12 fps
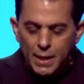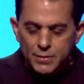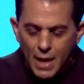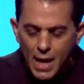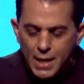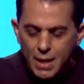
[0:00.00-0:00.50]

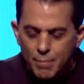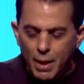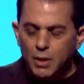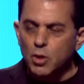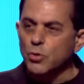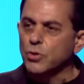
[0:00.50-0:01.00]
Is any
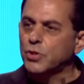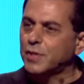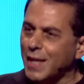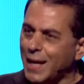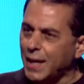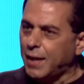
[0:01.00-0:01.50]
among you
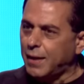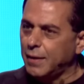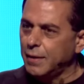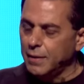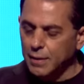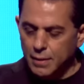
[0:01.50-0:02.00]
sick?
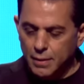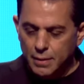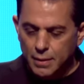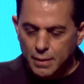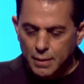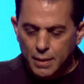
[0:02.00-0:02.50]

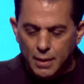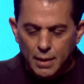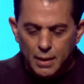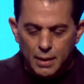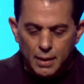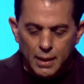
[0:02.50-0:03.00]

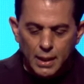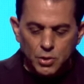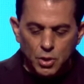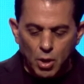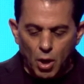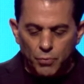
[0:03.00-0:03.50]
He
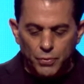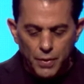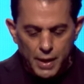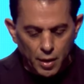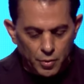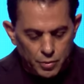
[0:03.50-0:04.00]
should call for
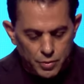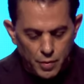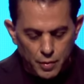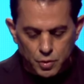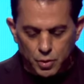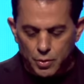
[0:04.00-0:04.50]
the elders
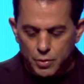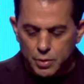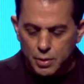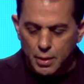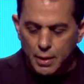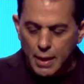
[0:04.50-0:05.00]
of the
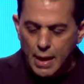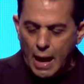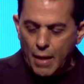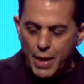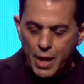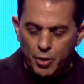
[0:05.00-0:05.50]
church,
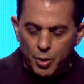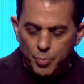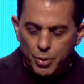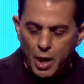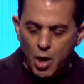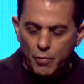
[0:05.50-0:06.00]
and they are to
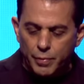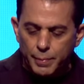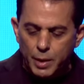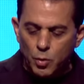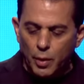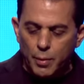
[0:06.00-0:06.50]
pray over
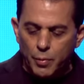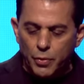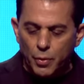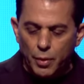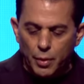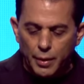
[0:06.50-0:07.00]
him, anointing
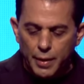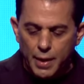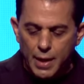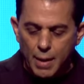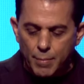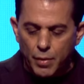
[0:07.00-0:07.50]
with oil in
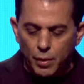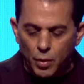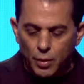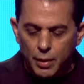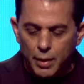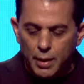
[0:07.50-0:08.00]
the name of the
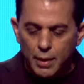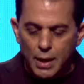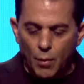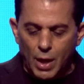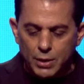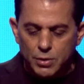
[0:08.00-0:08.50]
Lord.
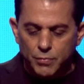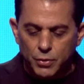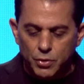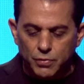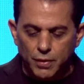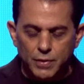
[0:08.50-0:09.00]
Now watch,
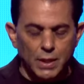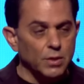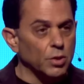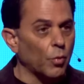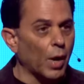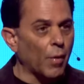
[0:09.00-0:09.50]
verse 15
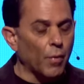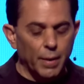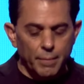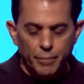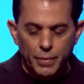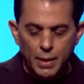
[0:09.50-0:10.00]
is the one I
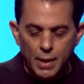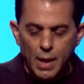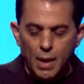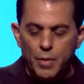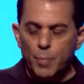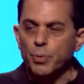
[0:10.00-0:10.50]
want.
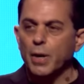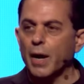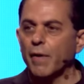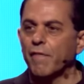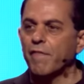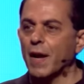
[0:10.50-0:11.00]
The
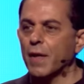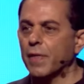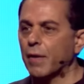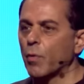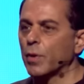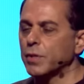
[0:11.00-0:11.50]
prayer of
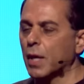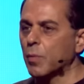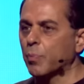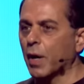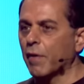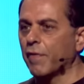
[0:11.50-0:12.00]
faith. Everyone say
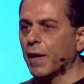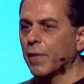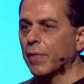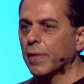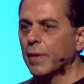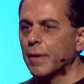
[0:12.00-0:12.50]
the prayer of
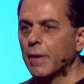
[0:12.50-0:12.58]
faith.